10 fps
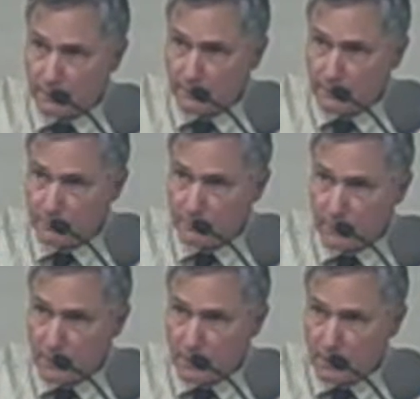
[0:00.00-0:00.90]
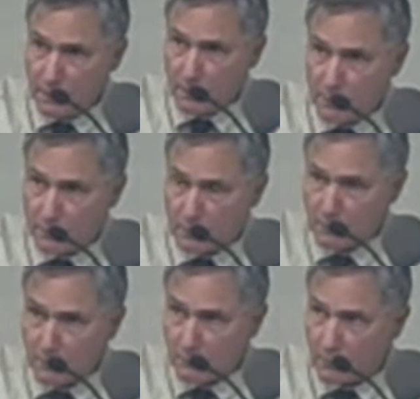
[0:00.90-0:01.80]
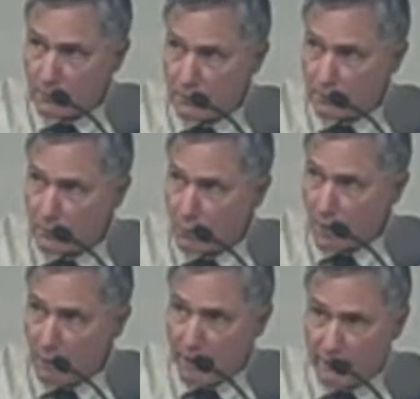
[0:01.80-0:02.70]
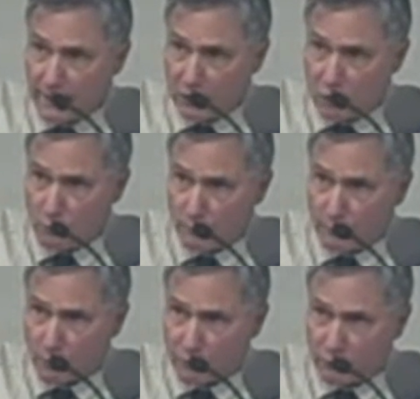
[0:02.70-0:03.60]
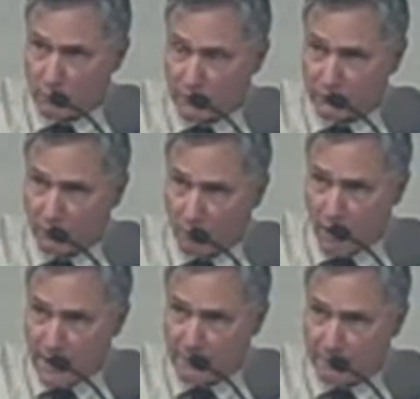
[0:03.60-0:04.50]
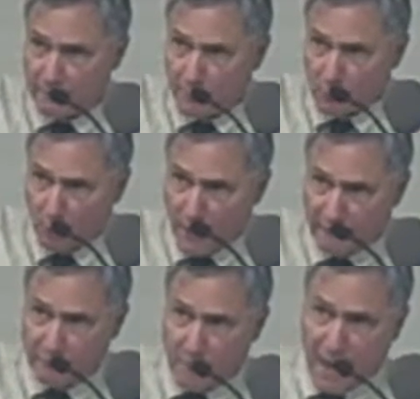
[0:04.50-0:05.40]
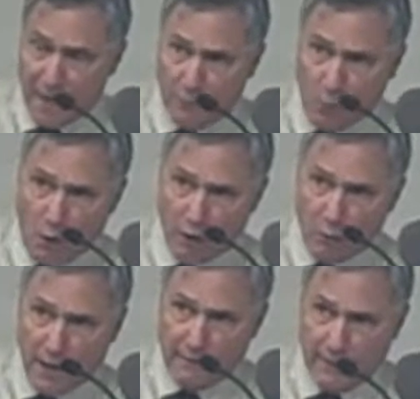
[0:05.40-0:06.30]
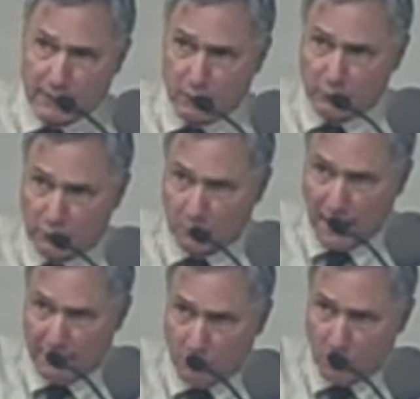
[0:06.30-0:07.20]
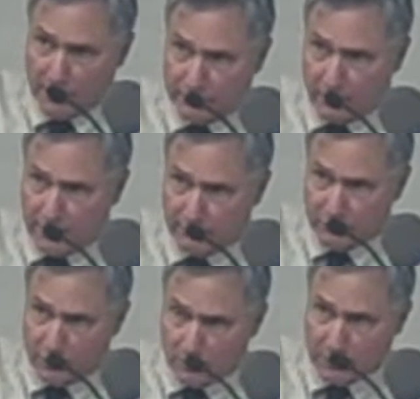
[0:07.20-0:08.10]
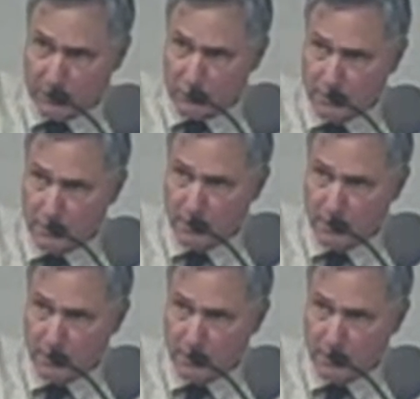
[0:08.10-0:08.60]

Which walkway are you referring to? Well, I think you referred to it as the life path walkway that goes around the west side of Cedar Beach.